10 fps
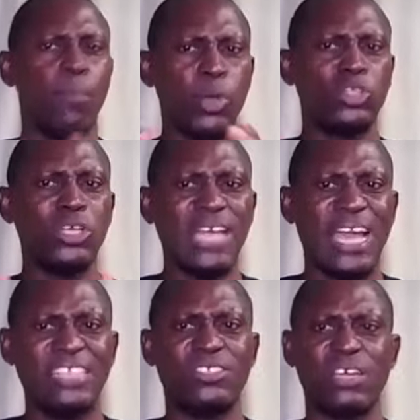Monitor their
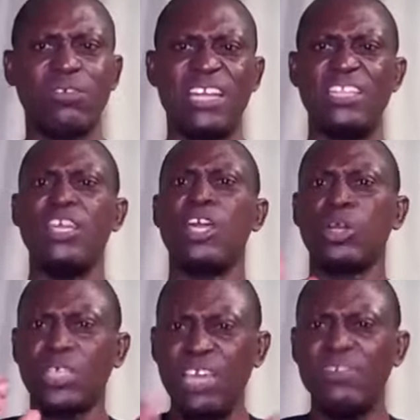health regularly.
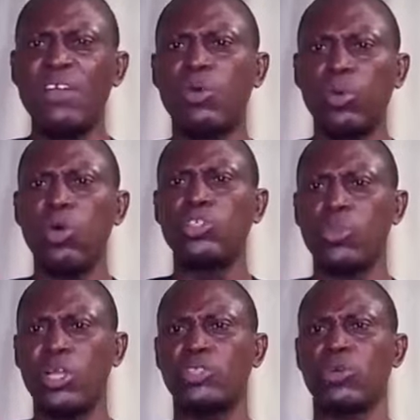Give them
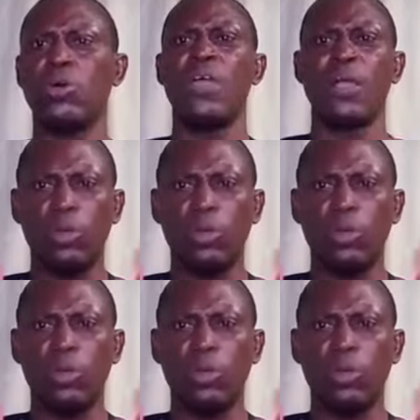close monitor.